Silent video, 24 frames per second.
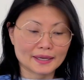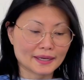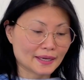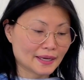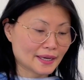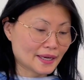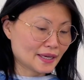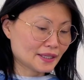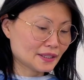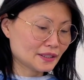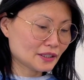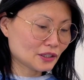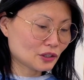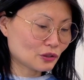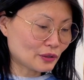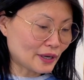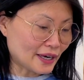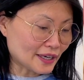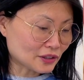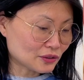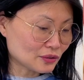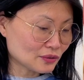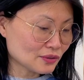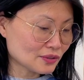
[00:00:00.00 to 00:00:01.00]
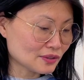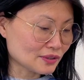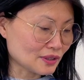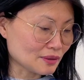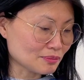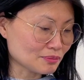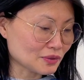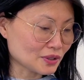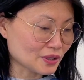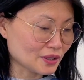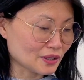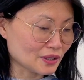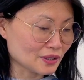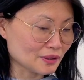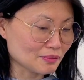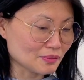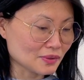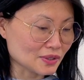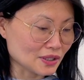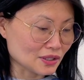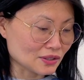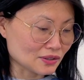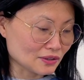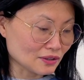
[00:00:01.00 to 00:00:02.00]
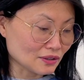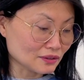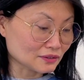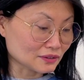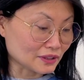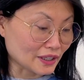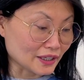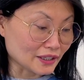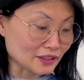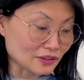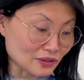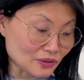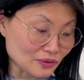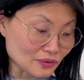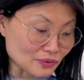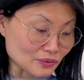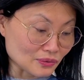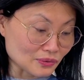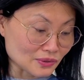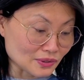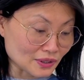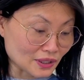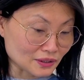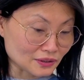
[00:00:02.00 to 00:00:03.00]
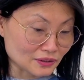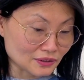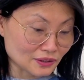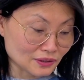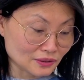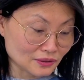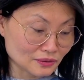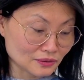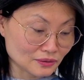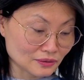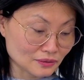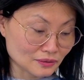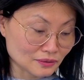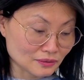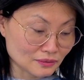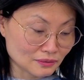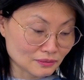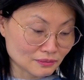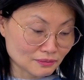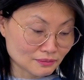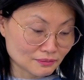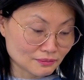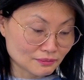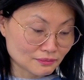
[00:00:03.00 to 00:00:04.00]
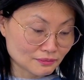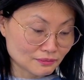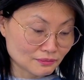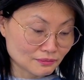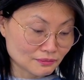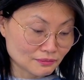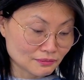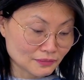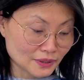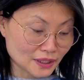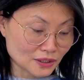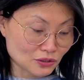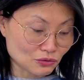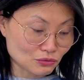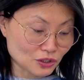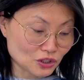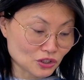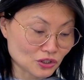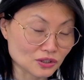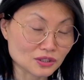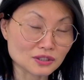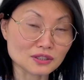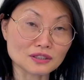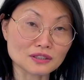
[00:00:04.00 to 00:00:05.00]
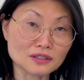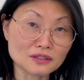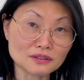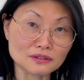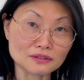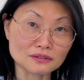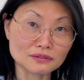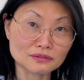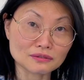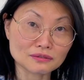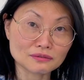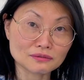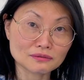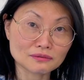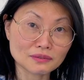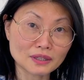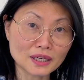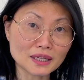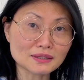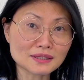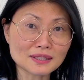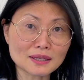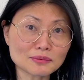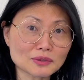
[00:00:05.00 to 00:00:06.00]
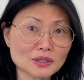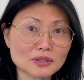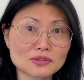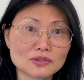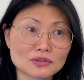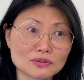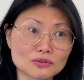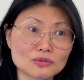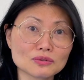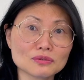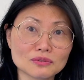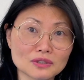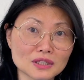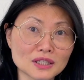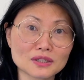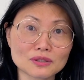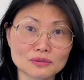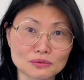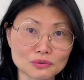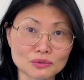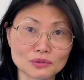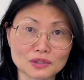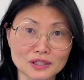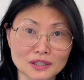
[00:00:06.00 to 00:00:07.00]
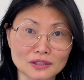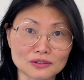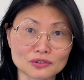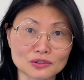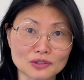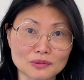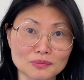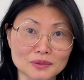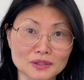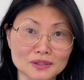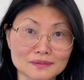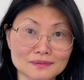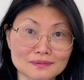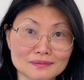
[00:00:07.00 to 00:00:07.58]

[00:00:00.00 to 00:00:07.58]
And the cracked tooth sometimes is not diagnosed until it reaches the nerve. And sometimes you do need a root canal treatment.